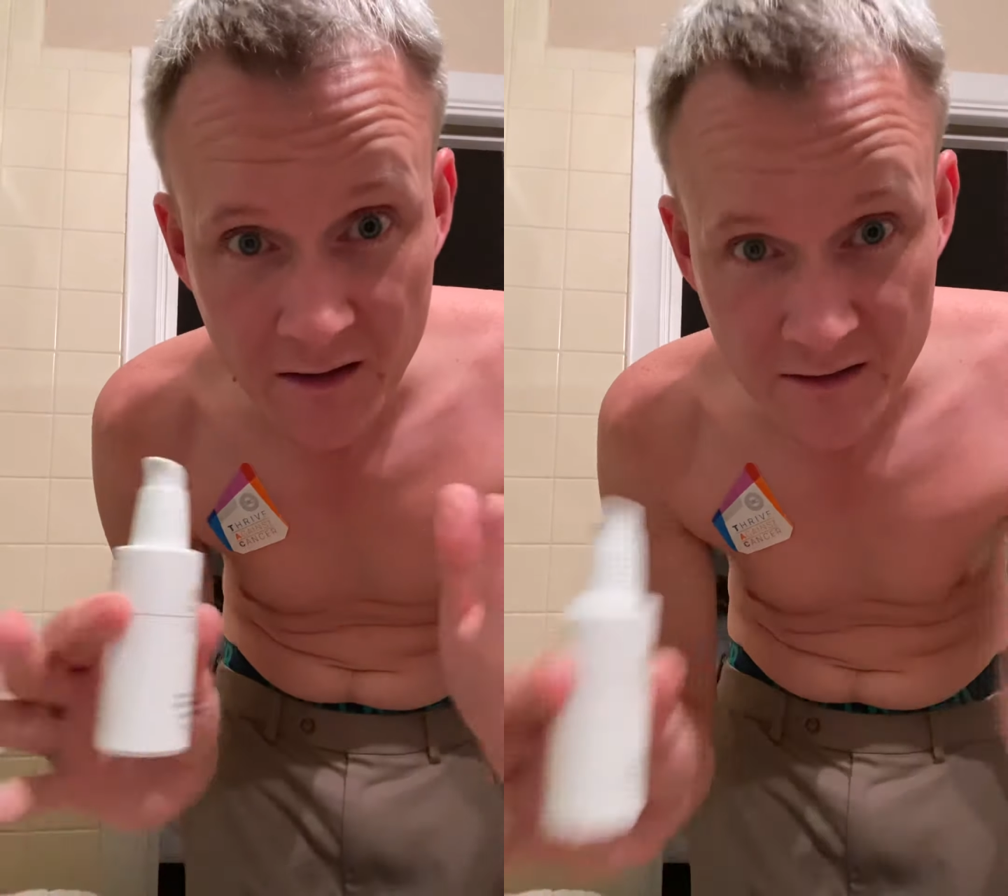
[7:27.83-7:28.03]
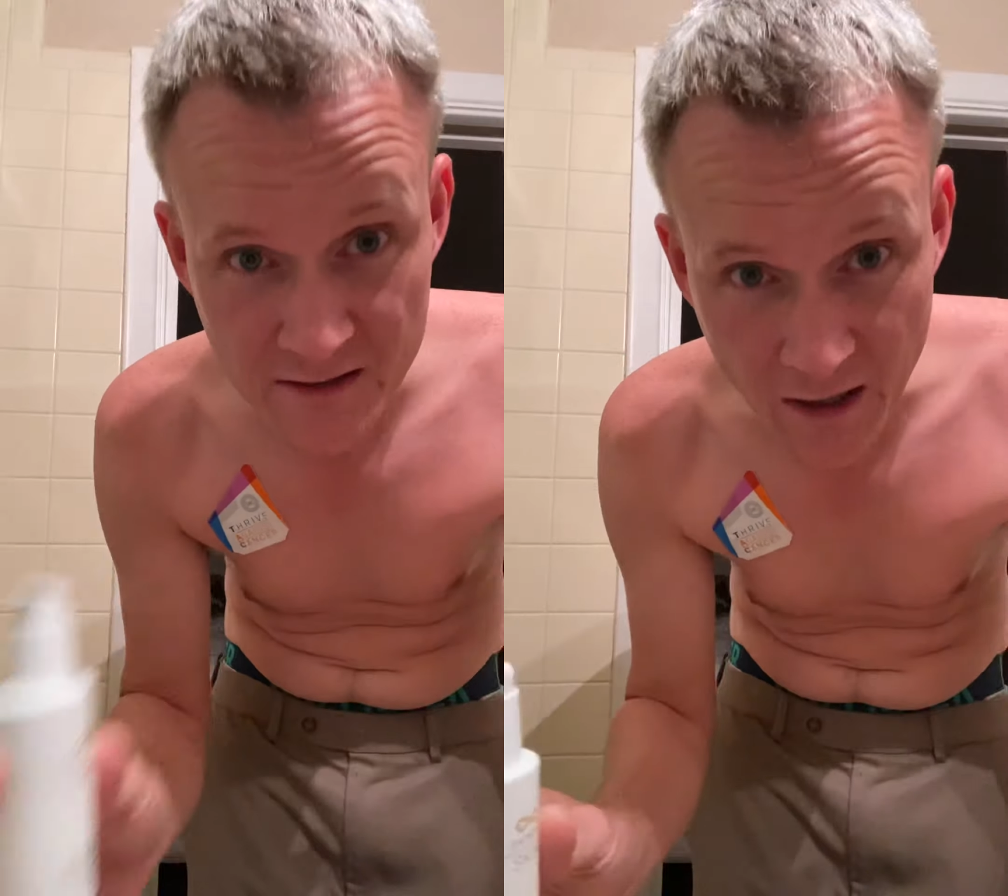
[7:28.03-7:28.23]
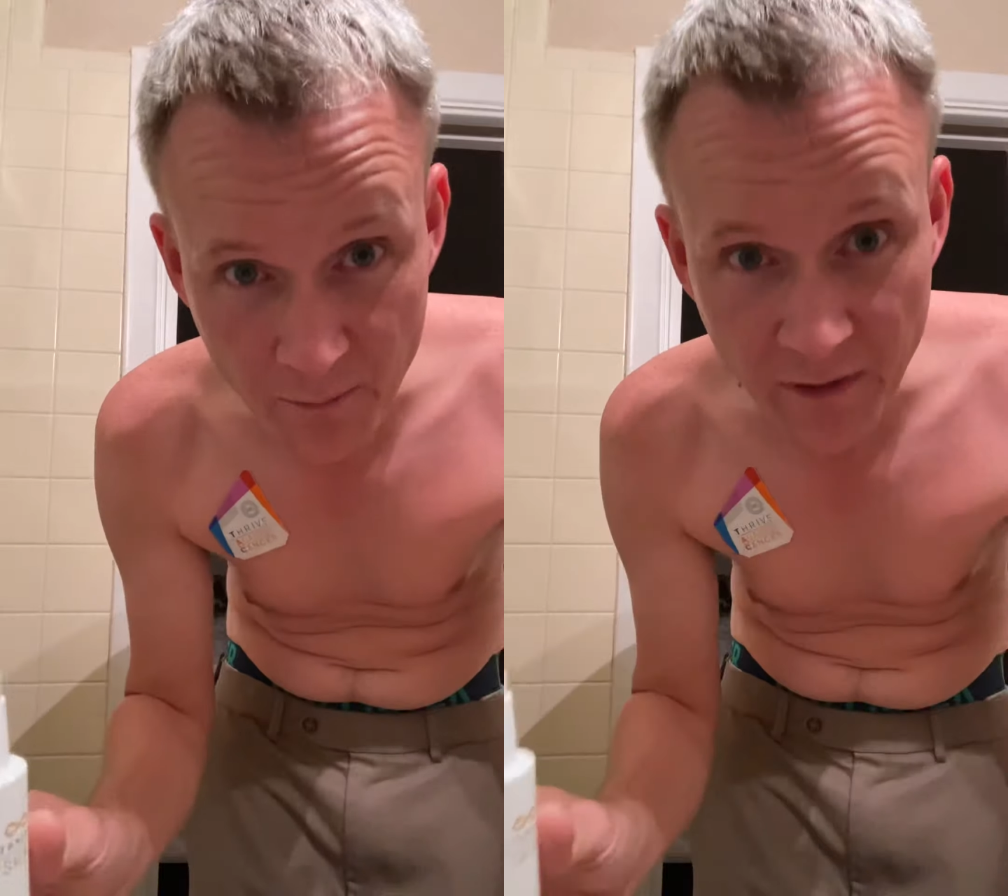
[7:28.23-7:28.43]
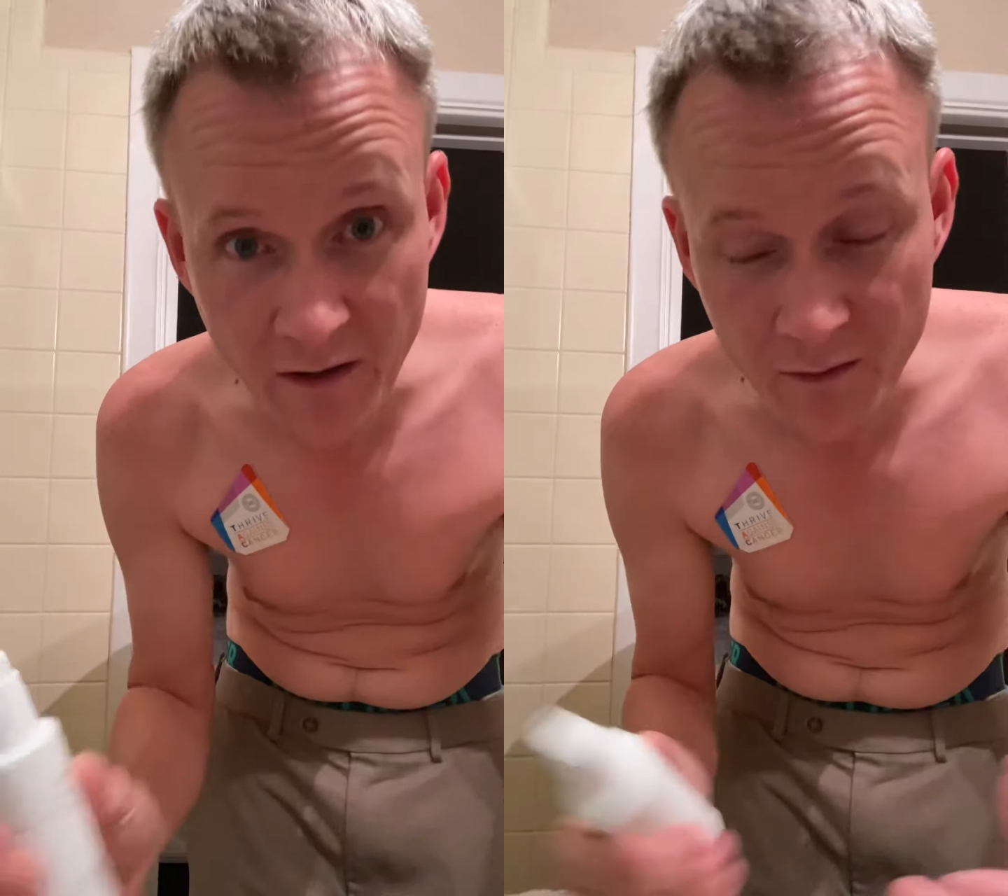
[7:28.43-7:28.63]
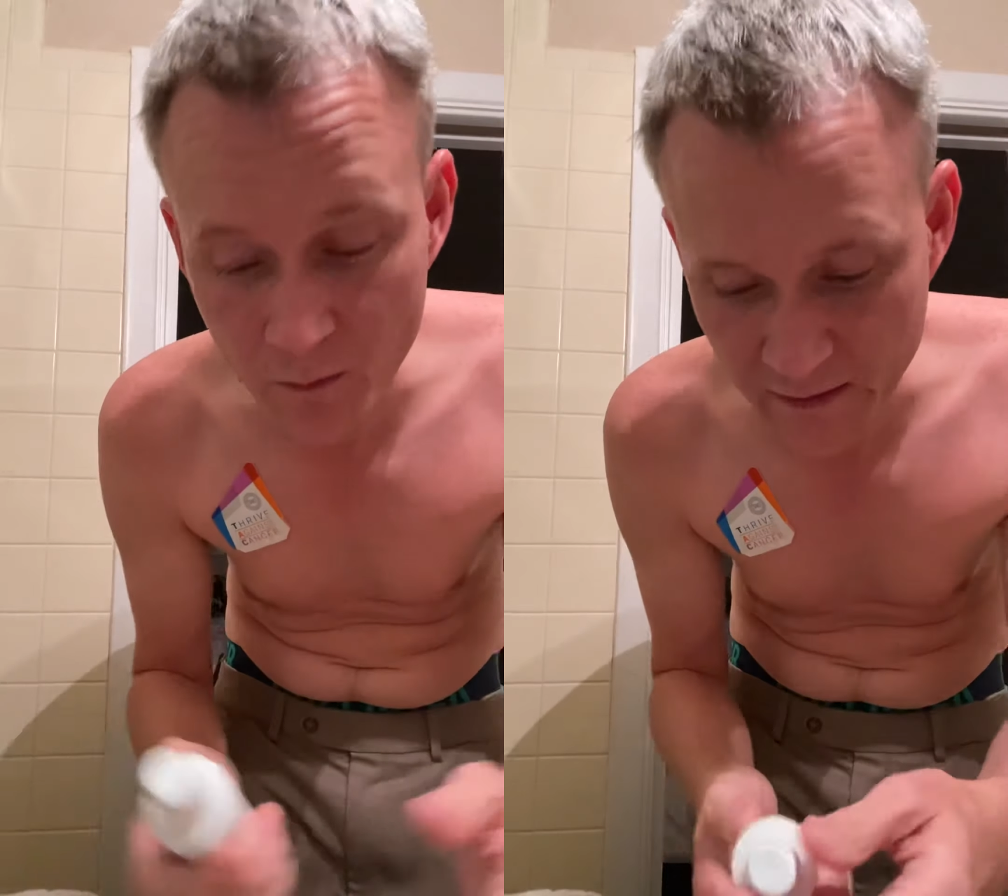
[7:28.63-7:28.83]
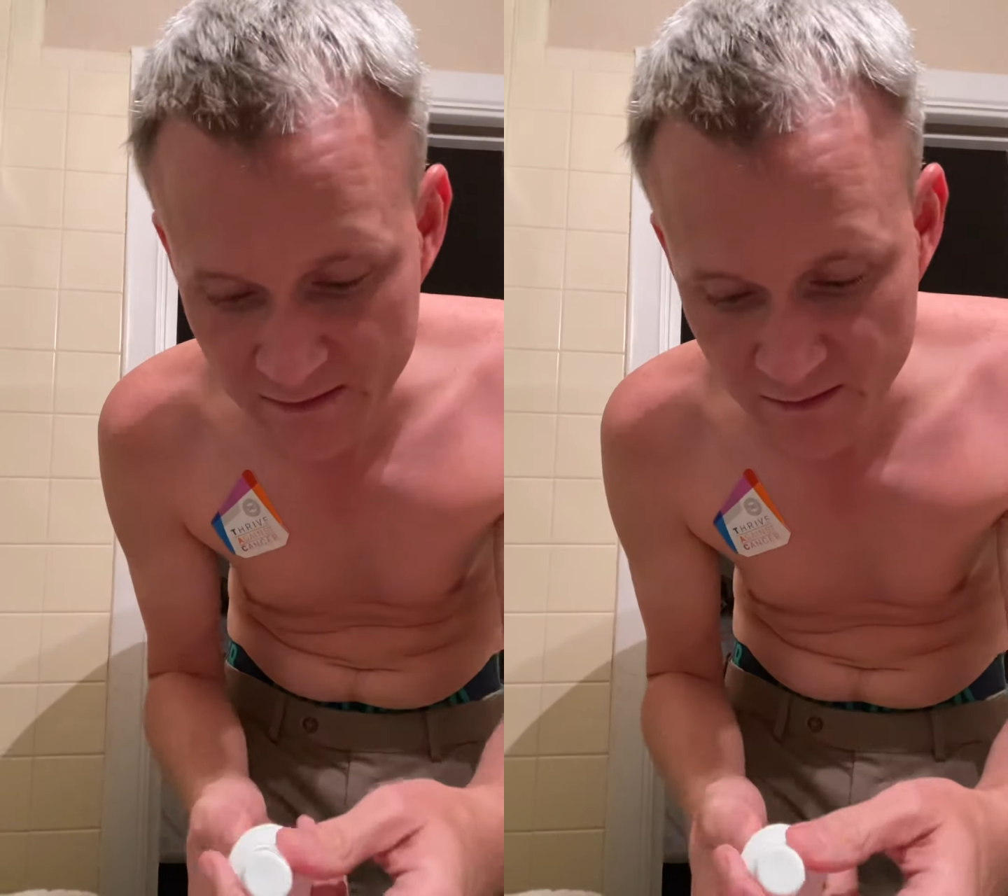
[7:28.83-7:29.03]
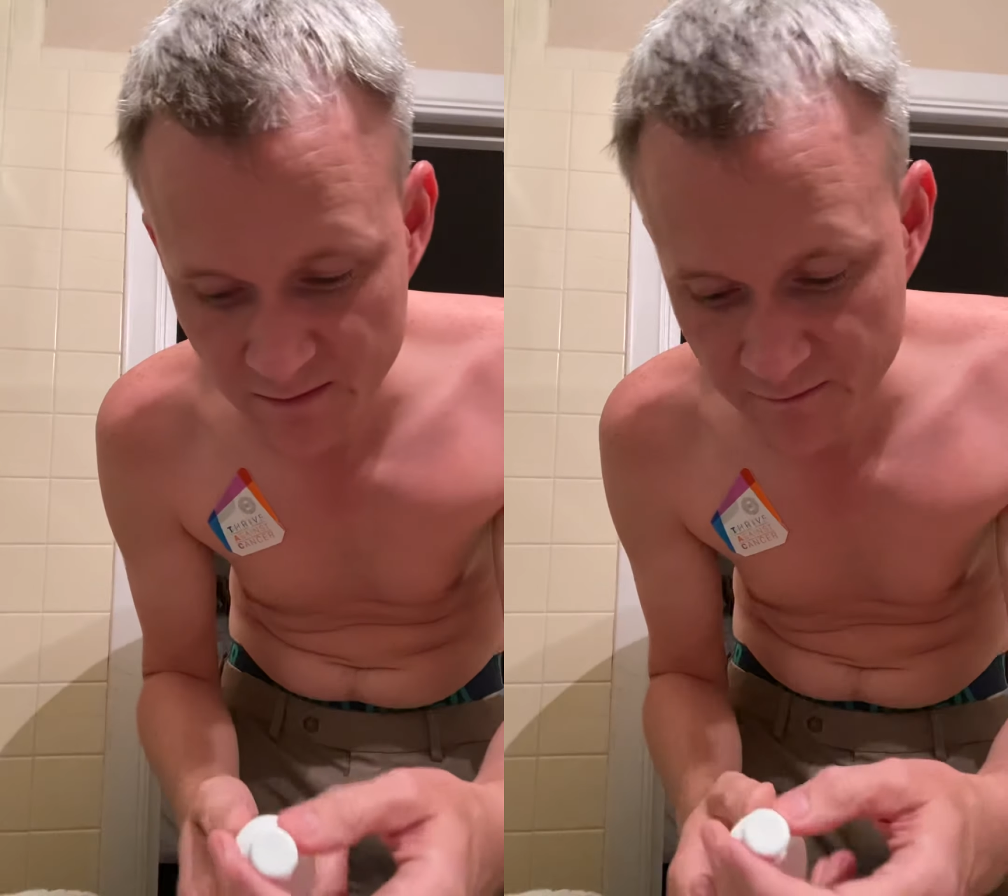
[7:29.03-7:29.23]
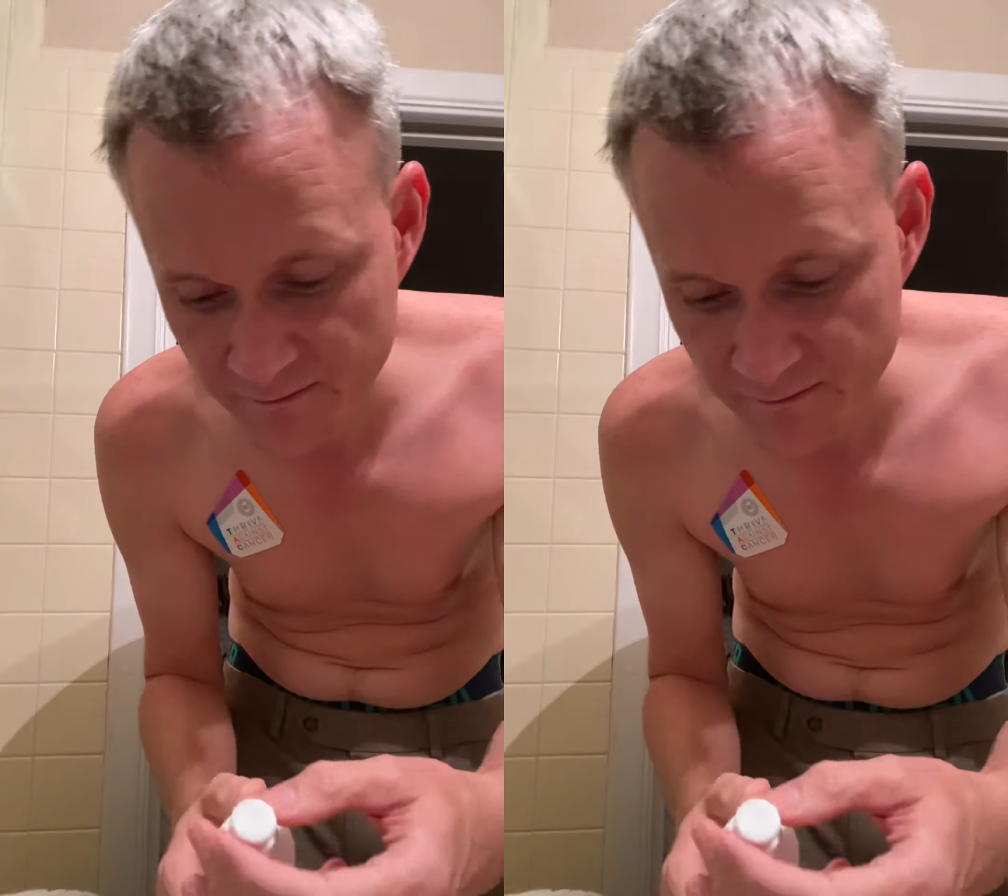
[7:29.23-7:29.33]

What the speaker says: tell me otherwise.